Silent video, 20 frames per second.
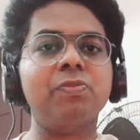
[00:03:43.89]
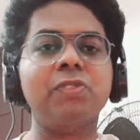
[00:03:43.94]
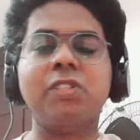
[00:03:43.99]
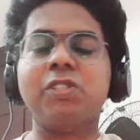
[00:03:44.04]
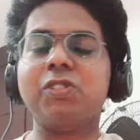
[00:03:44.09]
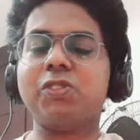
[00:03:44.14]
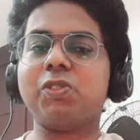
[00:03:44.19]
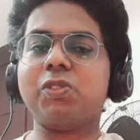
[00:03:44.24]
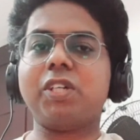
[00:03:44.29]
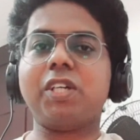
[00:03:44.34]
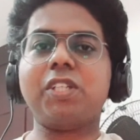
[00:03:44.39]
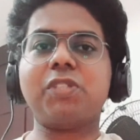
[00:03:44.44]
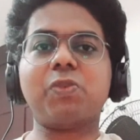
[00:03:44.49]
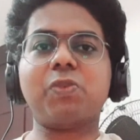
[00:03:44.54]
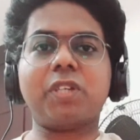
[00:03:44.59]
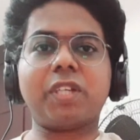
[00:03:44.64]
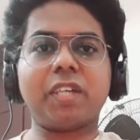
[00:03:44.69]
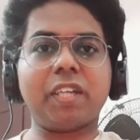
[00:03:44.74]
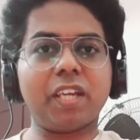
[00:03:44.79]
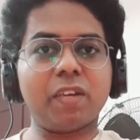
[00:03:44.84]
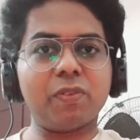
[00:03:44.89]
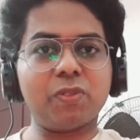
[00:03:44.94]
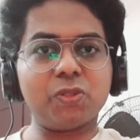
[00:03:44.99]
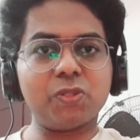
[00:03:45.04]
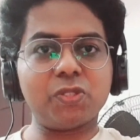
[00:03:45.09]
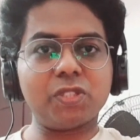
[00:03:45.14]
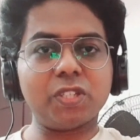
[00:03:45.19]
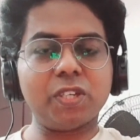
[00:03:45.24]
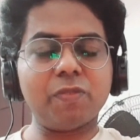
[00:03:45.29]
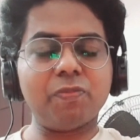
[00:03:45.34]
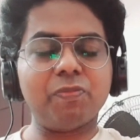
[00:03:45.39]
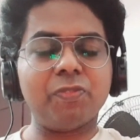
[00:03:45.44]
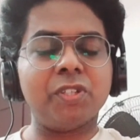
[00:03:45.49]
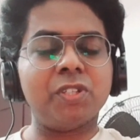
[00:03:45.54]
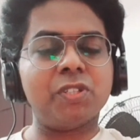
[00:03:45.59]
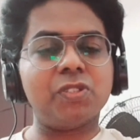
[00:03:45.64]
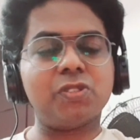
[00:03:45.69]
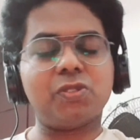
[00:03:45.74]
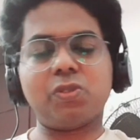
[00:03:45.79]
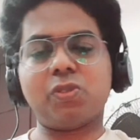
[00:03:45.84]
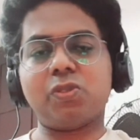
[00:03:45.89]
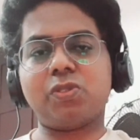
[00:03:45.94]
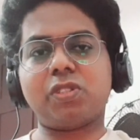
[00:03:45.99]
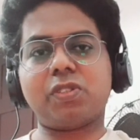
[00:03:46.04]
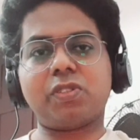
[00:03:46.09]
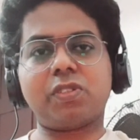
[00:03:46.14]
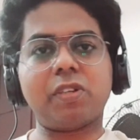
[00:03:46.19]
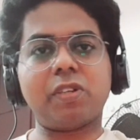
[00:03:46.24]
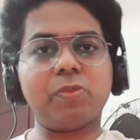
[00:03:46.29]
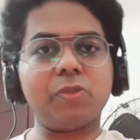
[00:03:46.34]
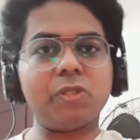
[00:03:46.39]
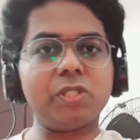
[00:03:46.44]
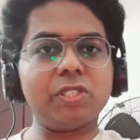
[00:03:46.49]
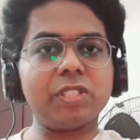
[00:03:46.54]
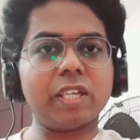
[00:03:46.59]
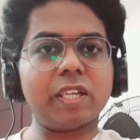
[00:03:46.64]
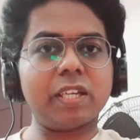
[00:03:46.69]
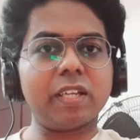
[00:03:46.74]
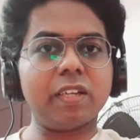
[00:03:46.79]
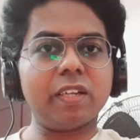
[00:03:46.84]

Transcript: So that's what I have to say. So subscribe to the channel